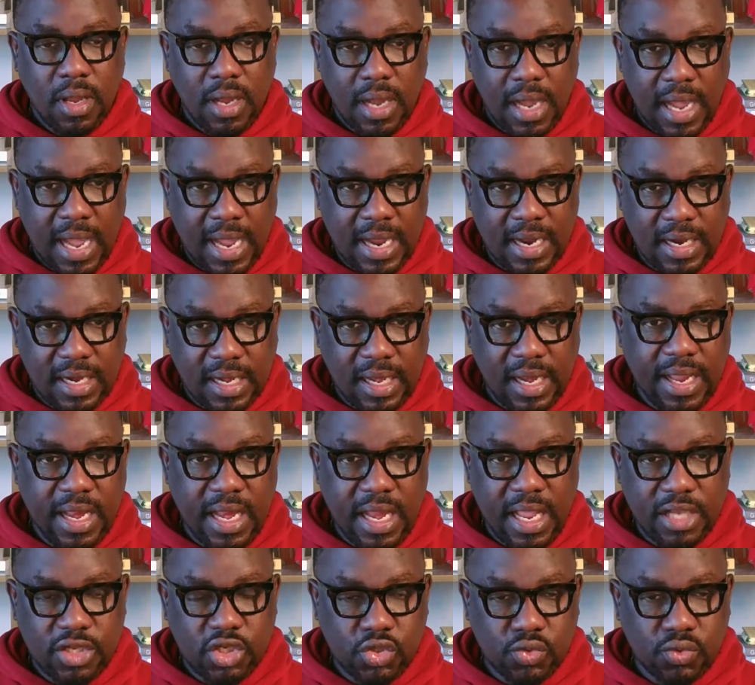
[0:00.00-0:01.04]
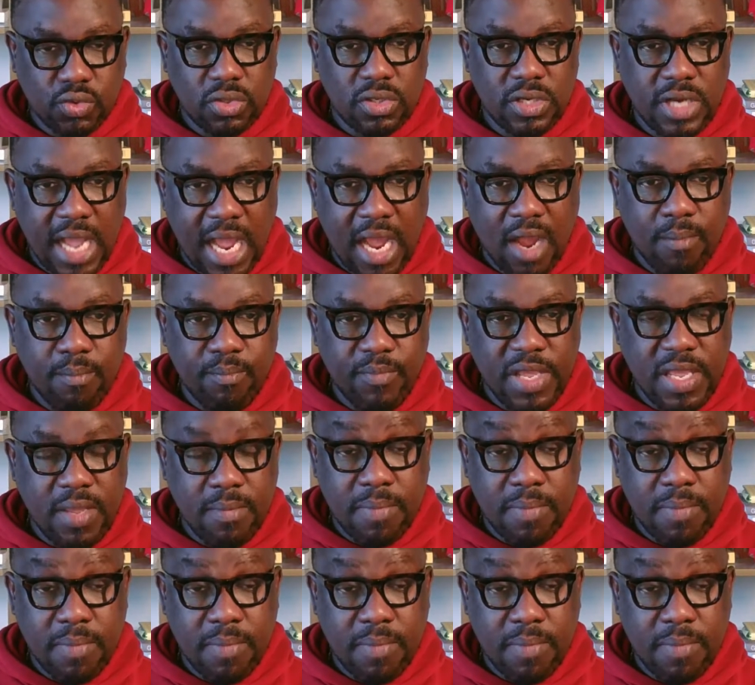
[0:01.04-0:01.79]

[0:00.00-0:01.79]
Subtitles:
our clinics will now be